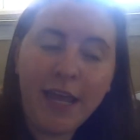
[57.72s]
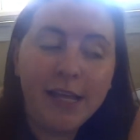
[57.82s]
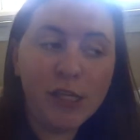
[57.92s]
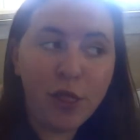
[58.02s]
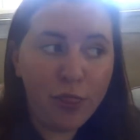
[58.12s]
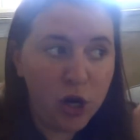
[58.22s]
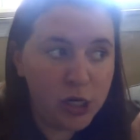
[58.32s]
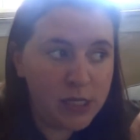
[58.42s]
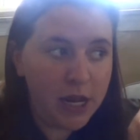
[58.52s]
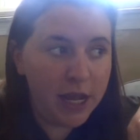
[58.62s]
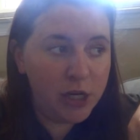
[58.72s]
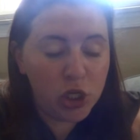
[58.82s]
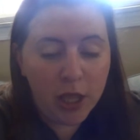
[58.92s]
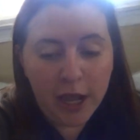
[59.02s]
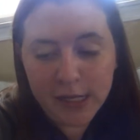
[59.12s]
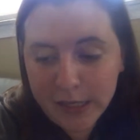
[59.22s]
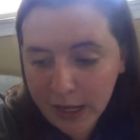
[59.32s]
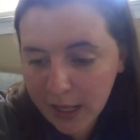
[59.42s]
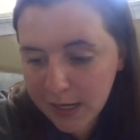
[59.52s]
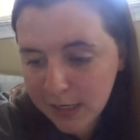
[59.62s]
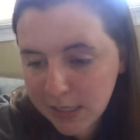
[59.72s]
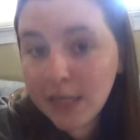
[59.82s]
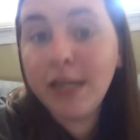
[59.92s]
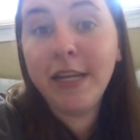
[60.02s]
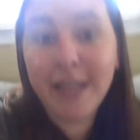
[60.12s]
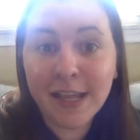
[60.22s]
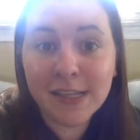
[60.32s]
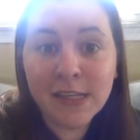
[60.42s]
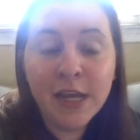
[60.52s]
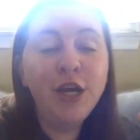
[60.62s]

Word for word: is Thursday, July second. Yes.